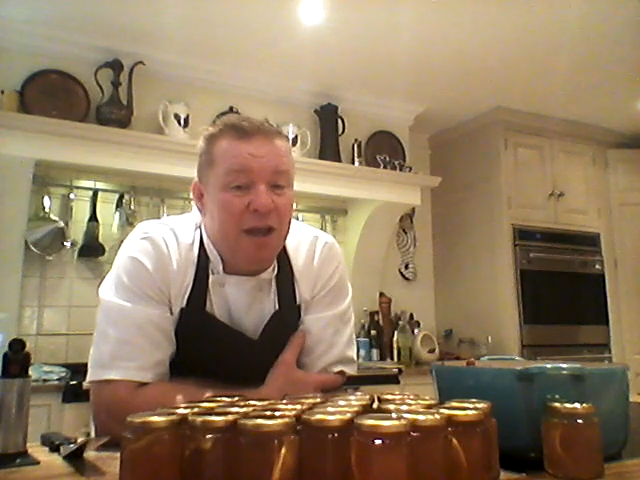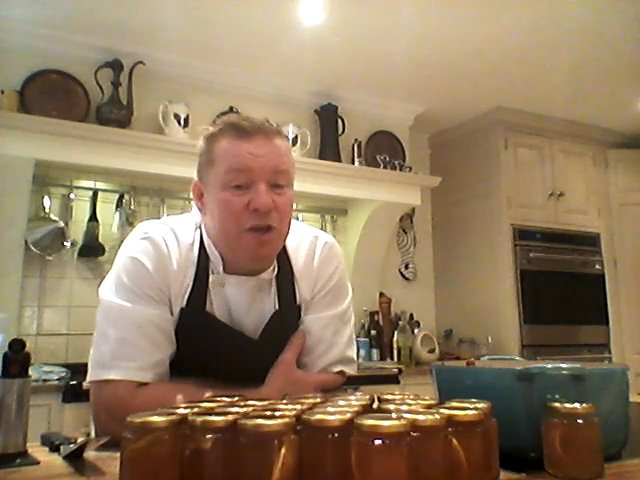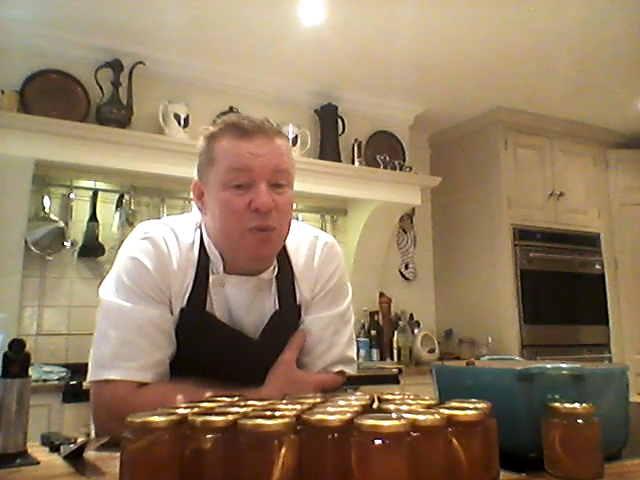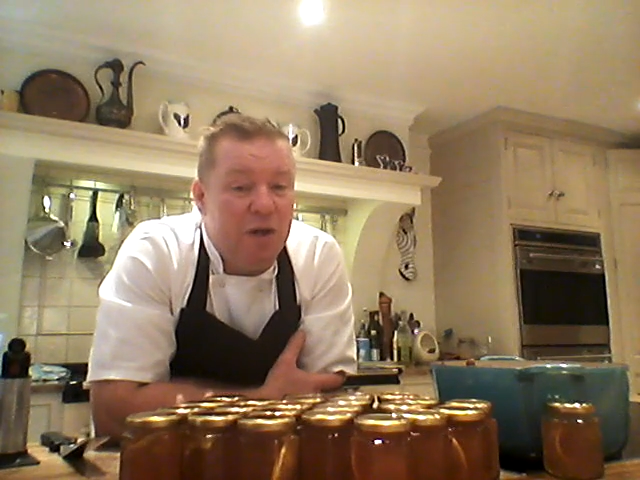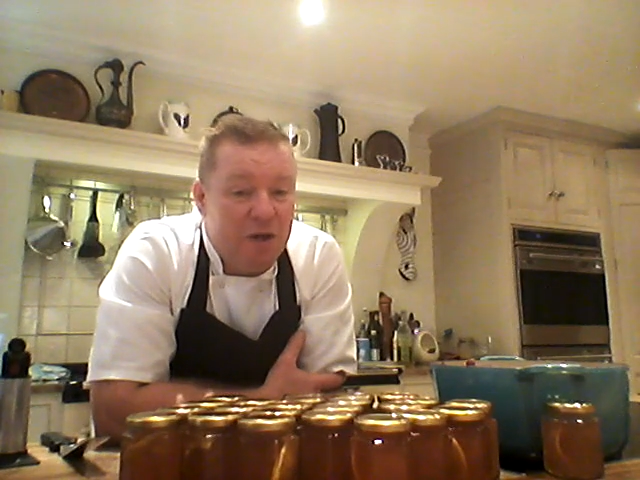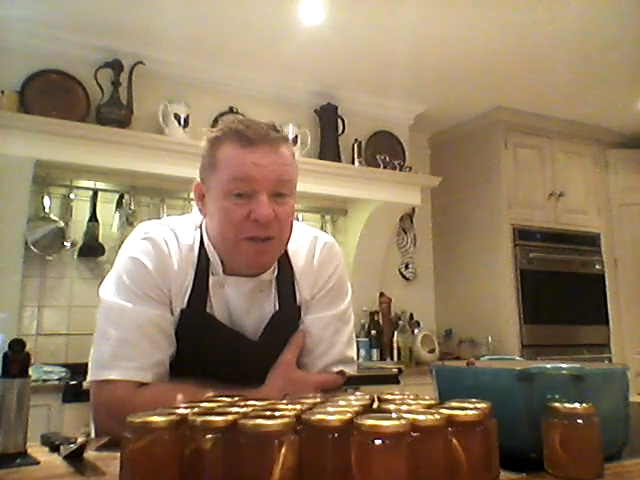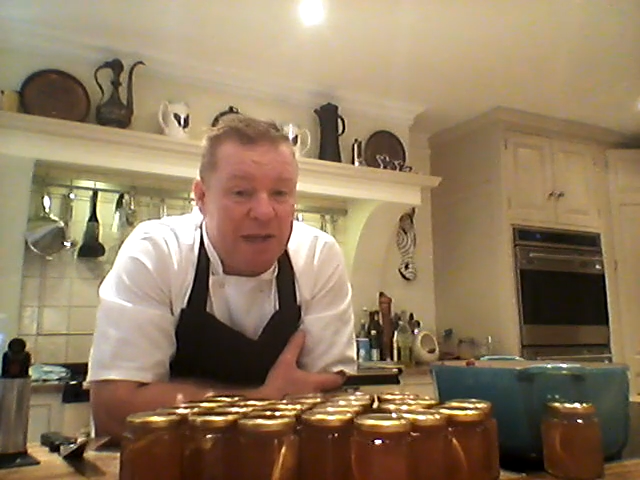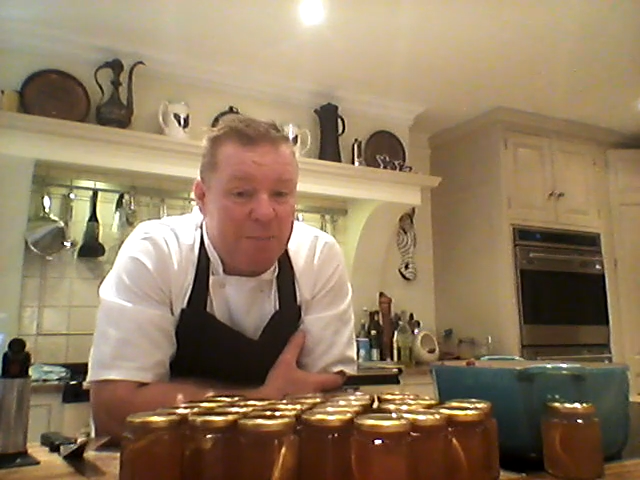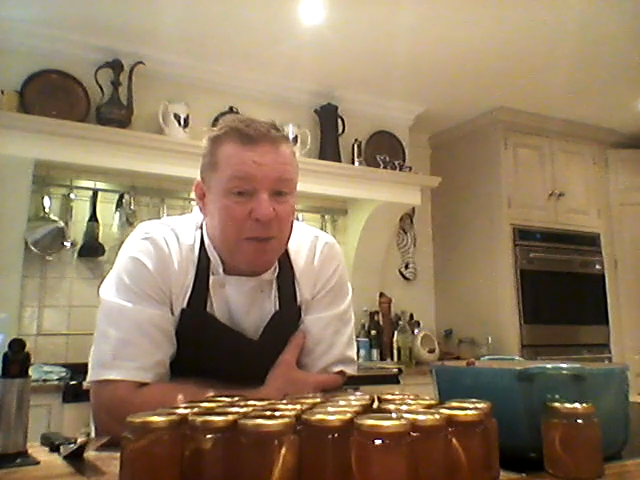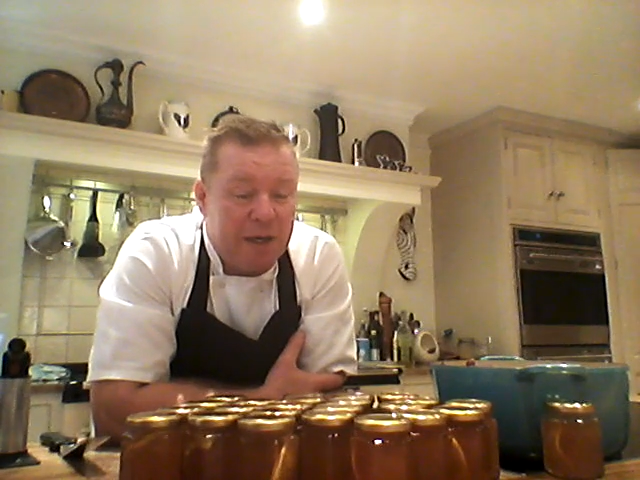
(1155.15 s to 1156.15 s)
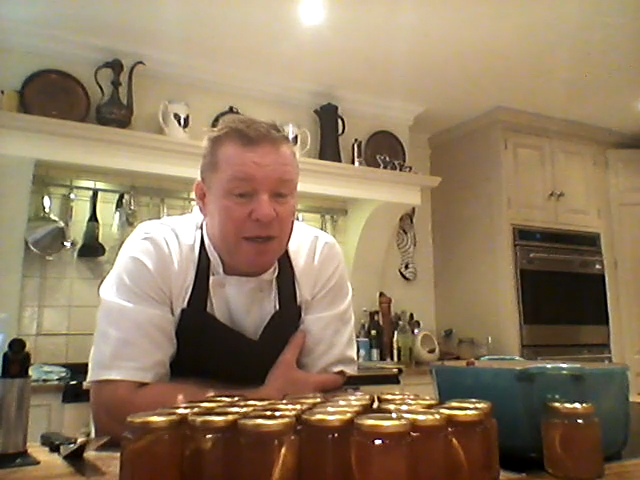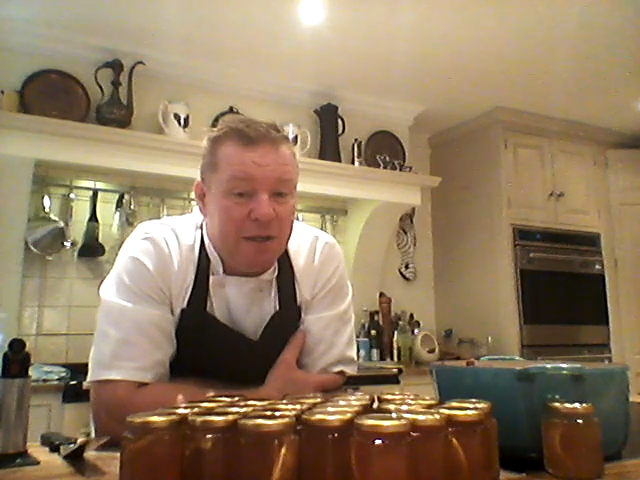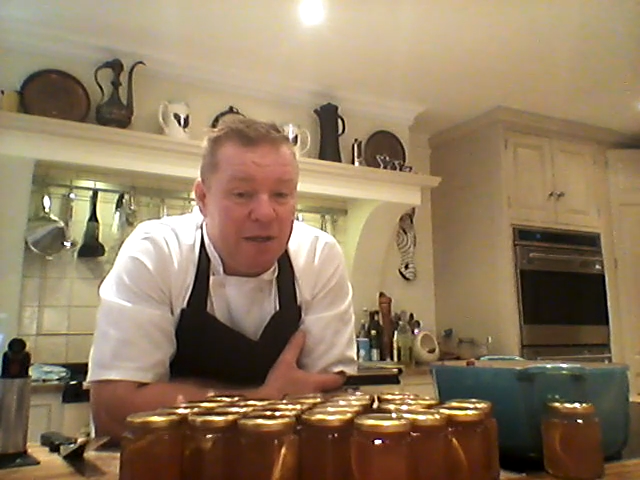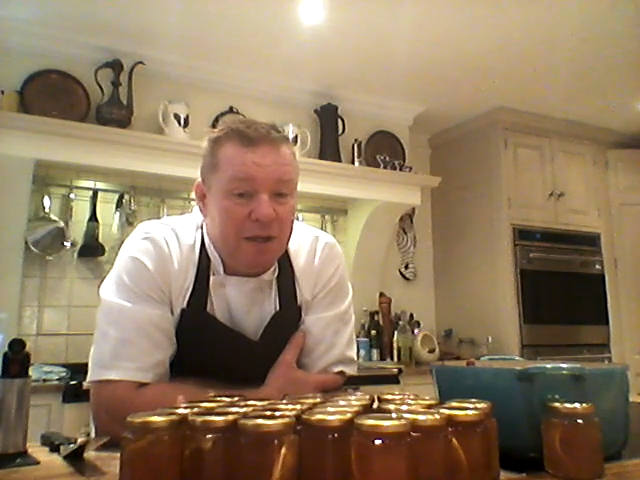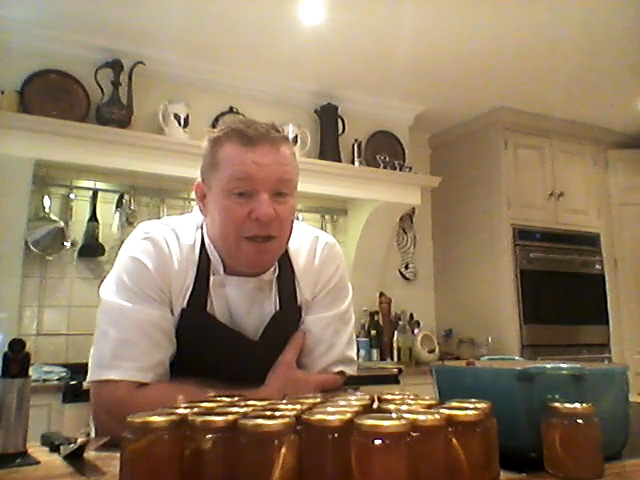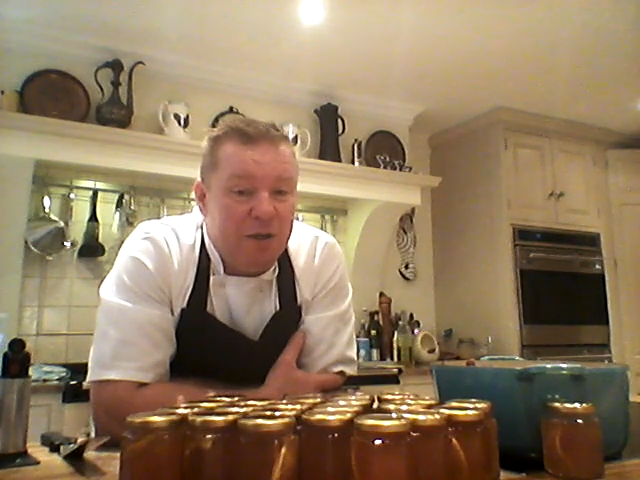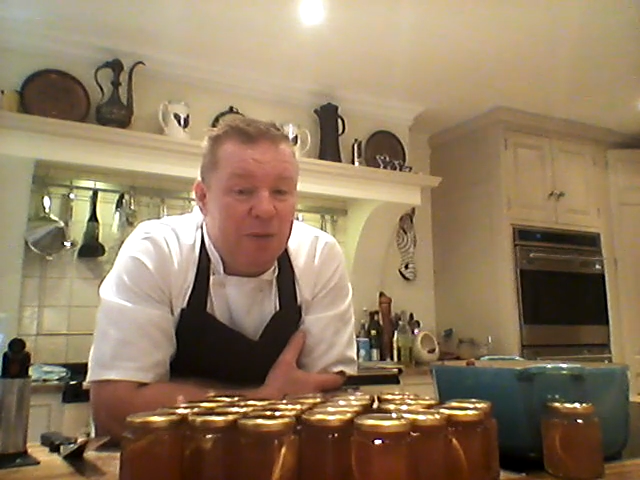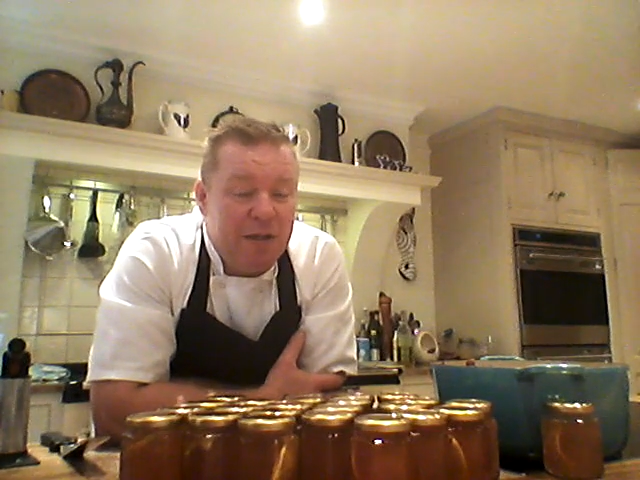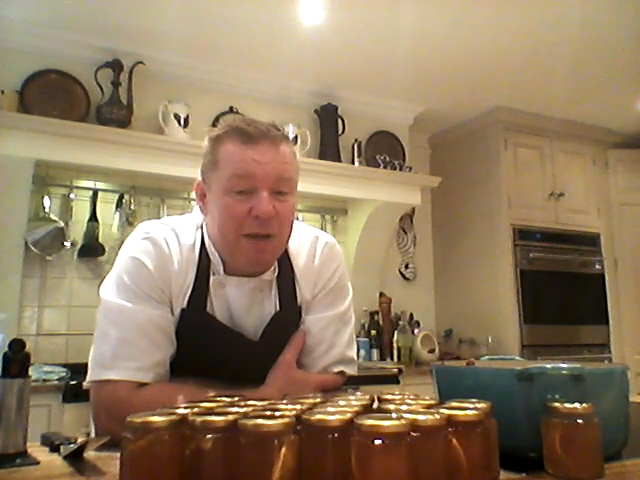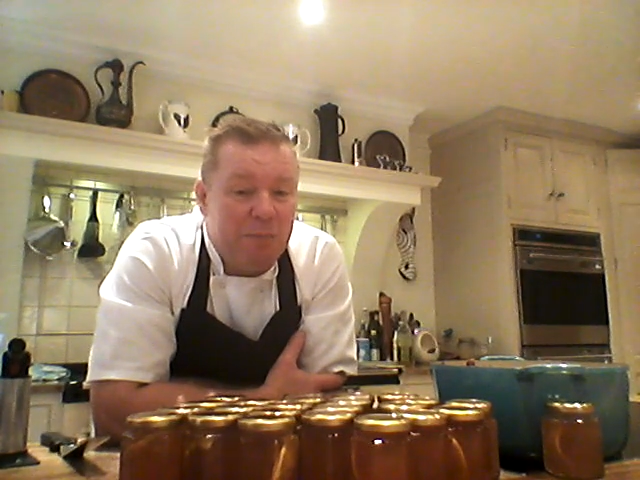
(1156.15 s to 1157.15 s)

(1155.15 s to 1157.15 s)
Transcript: you earn that money. And you earn